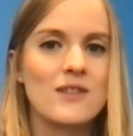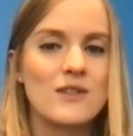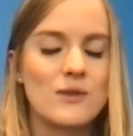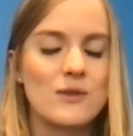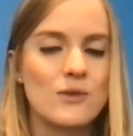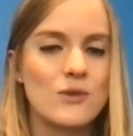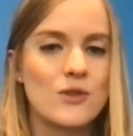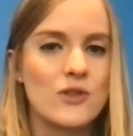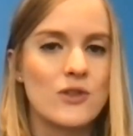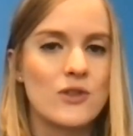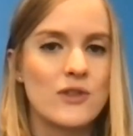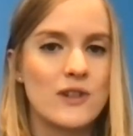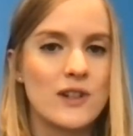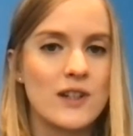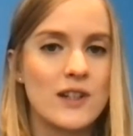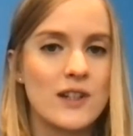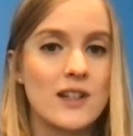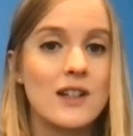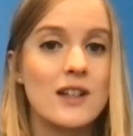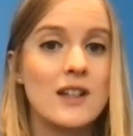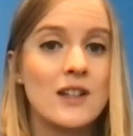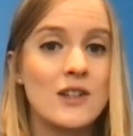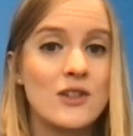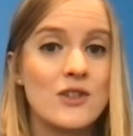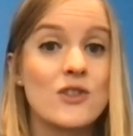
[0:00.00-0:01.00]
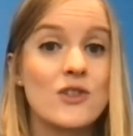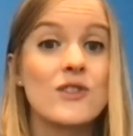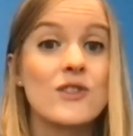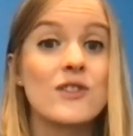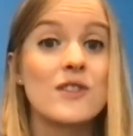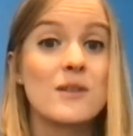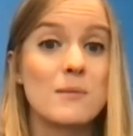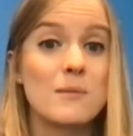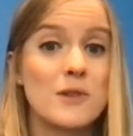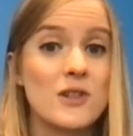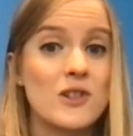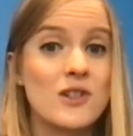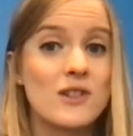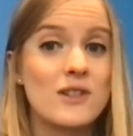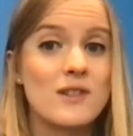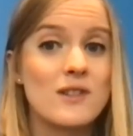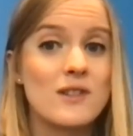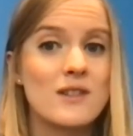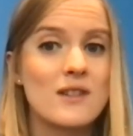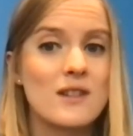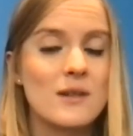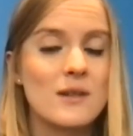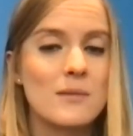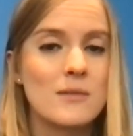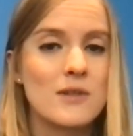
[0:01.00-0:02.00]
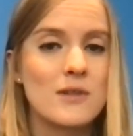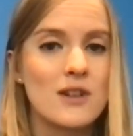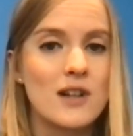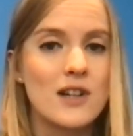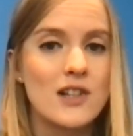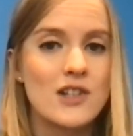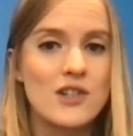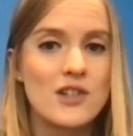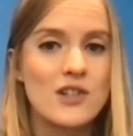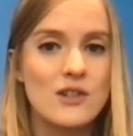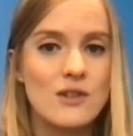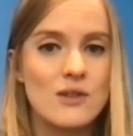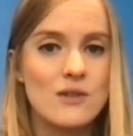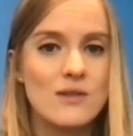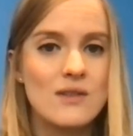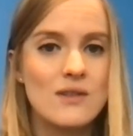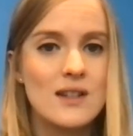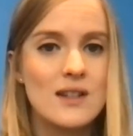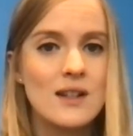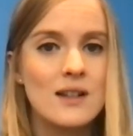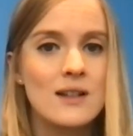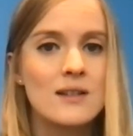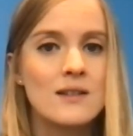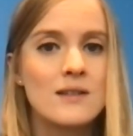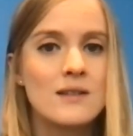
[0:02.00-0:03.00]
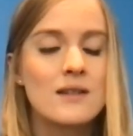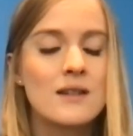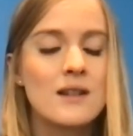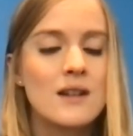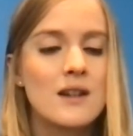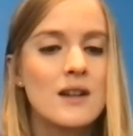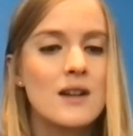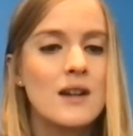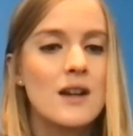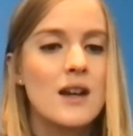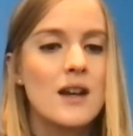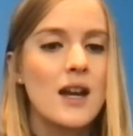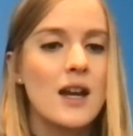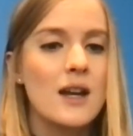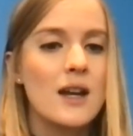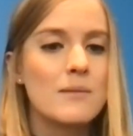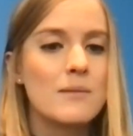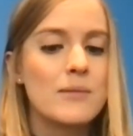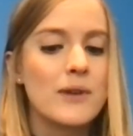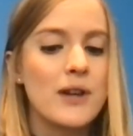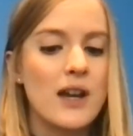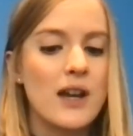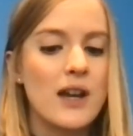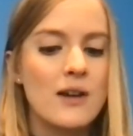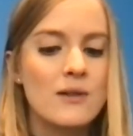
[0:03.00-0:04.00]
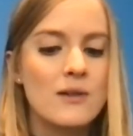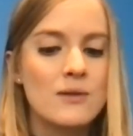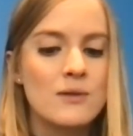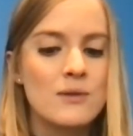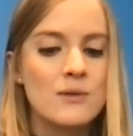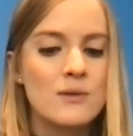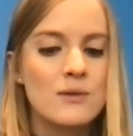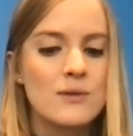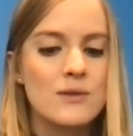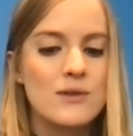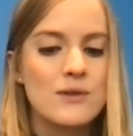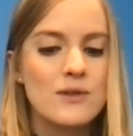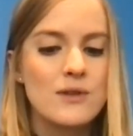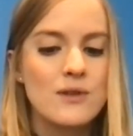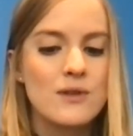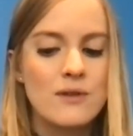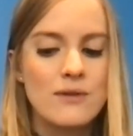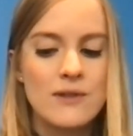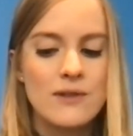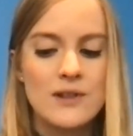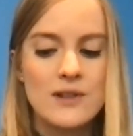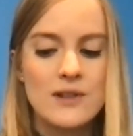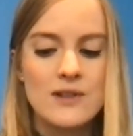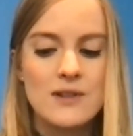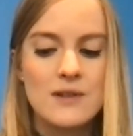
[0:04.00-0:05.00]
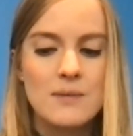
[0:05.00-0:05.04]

do trigger extra submissions to Immigration New Zealand. But our service,